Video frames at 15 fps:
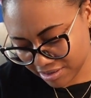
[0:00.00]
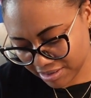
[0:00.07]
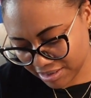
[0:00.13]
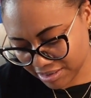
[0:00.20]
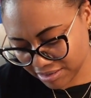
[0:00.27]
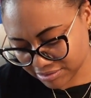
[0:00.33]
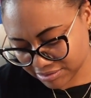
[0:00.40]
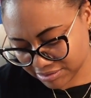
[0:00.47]

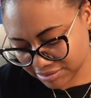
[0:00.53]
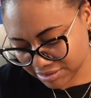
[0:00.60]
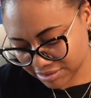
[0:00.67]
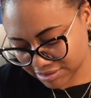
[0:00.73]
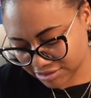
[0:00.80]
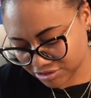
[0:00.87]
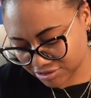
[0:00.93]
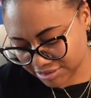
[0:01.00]
it's in
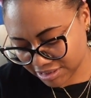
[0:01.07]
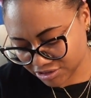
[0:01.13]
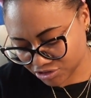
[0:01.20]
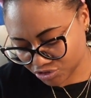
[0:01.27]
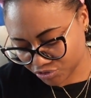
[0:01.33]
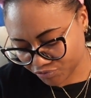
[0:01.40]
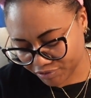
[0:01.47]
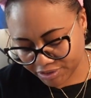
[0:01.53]
a
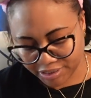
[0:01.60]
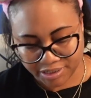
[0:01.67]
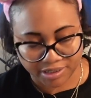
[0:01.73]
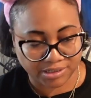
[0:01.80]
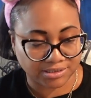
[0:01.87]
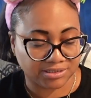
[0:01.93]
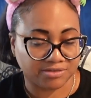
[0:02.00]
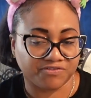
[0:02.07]
size
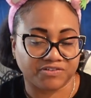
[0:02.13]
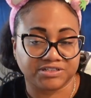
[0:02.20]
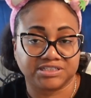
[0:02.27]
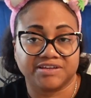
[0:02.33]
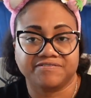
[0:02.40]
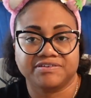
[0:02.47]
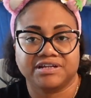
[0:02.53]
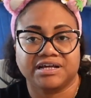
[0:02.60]
3X for
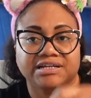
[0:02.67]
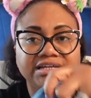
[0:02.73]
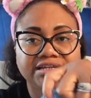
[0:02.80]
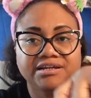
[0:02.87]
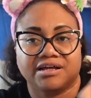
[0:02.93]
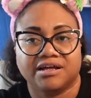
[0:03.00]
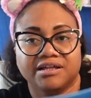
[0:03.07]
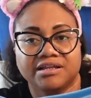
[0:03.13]

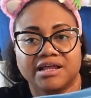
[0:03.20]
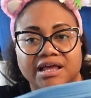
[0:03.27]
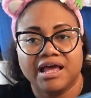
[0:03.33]
$7.99.